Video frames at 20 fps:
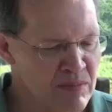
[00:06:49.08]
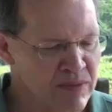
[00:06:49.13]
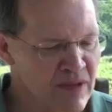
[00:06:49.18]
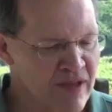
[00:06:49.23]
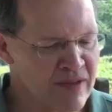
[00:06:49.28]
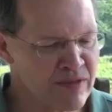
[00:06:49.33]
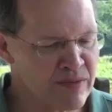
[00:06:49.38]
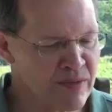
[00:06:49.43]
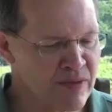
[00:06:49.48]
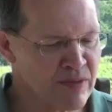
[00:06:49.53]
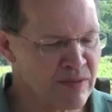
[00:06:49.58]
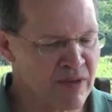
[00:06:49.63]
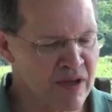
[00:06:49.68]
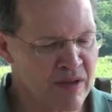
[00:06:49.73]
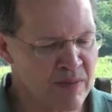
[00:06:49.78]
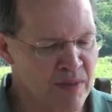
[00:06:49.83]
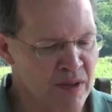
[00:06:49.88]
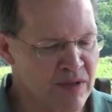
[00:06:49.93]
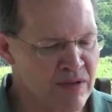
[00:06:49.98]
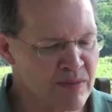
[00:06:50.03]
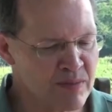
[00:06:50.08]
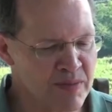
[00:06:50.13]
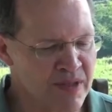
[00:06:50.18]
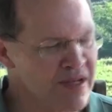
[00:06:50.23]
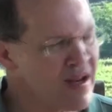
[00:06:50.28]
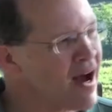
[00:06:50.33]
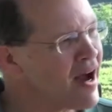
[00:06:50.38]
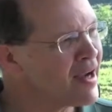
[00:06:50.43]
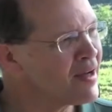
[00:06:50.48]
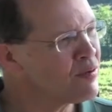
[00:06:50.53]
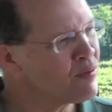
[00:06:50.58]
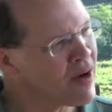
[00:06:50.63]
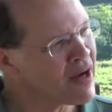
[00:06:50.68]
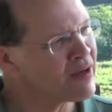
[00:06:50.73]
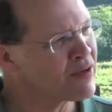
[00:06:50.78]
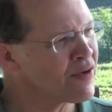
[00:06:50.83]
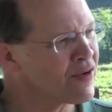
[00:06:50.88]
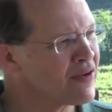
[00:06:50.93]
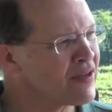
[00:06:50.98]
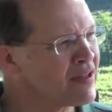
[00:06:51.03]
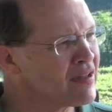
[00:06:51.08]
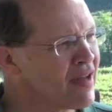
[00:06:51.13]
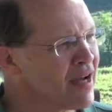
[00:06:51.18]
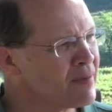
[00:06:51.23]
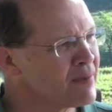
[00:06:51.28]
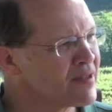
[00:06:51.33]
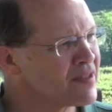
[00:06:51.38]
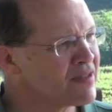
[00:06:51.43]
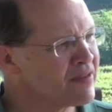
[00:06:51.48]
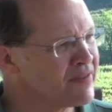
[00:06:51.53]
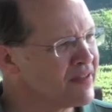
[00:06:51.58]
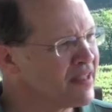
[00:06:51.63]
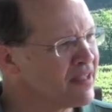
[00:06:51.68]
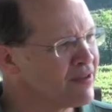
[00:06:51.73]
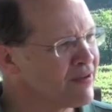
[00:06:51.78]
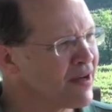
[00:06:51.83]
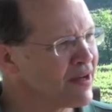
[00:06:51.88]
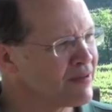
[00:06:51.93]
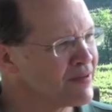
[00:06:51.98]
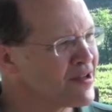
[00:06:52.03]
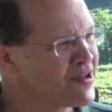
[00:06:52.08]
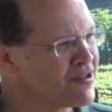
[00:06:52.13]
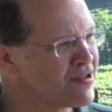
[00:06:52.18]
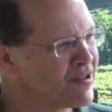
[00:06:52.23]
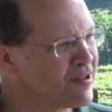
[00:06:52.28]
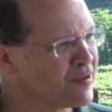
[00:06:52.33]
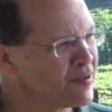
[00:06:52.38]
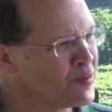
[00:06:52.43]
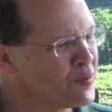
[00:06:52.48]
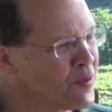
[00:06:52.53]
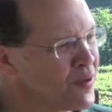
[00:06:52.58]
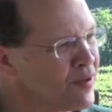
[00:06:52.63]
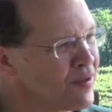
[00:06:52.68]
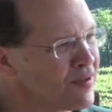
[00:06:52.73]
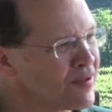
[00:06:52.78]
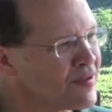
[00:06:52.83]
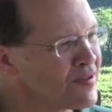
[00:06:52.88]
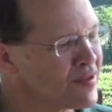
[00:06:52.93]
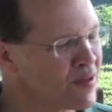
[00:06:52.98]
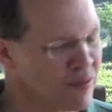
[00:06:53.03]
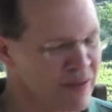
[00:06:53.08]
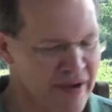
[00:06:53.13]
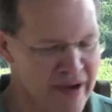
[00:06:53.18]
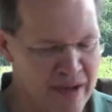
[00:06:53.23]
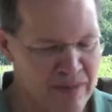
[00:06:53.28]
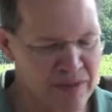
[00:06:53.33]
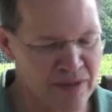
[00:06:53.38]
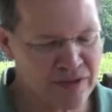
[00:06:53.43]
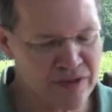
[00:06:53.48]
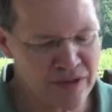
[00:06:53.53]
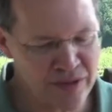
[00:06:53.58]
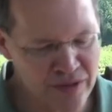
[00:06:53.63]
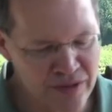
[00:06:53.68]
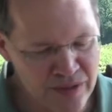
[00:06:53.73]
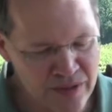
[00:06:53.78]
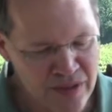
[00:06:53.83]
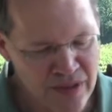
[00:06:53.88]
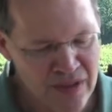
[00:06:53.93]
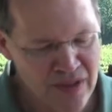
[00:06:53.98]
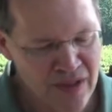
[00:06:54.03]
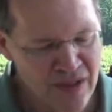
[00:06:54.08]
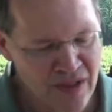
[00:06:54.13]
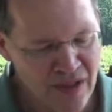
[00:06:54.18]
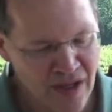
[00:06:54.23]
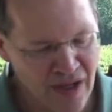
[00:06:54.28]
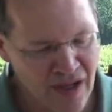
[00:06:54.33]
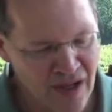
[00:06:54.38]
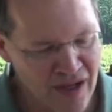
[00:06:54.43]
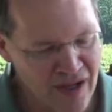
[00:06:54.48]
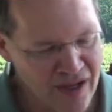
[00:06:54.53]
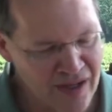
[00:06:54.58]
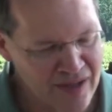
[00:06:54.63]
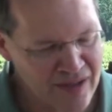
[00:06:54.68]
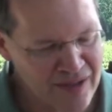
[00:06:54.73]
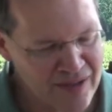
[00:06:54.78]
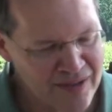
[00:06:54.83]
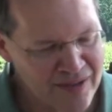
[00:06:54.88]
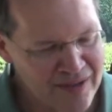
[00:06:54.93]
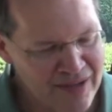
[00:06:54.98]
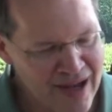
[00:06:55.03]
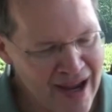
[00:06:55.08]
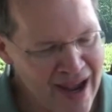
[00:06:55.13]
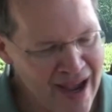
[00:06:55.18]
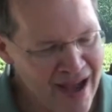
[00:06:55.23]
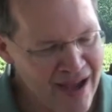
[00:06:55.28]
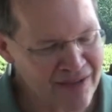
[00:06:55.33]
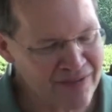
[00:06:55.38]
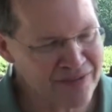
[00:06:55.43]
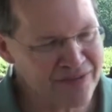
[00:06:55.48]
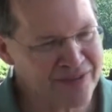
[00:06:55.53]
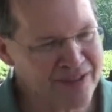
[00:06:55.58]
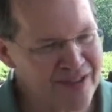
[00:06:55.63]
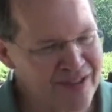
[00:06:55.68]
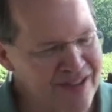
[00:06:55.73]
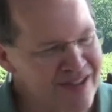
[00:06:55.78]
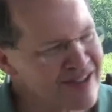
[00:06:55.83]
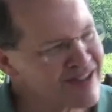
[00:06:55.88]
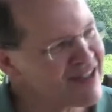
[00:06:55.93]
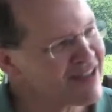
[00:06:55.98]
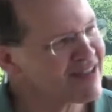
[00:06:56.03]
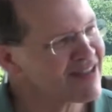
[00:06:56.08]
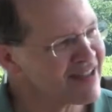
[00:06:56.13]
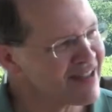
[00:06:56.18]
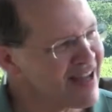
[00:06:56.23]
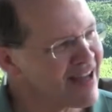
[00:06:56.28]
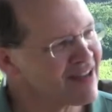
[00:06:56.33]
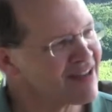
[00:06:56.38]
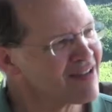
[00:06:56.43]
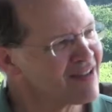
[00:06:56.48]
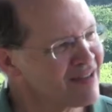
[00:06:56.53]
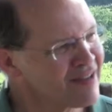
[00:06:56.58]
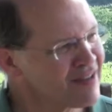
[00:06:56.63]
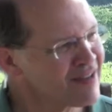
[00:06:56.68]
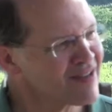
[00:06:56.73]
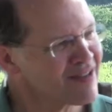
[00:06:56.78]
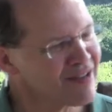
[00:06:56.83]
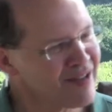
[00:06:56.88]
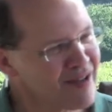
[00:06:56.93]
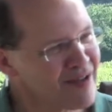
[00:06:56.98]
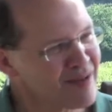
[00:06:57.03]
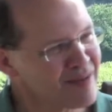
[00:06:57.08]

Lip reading: blessed with one of the most benign wine-growing climates of any great region in the world, so we're able to have consistent excellence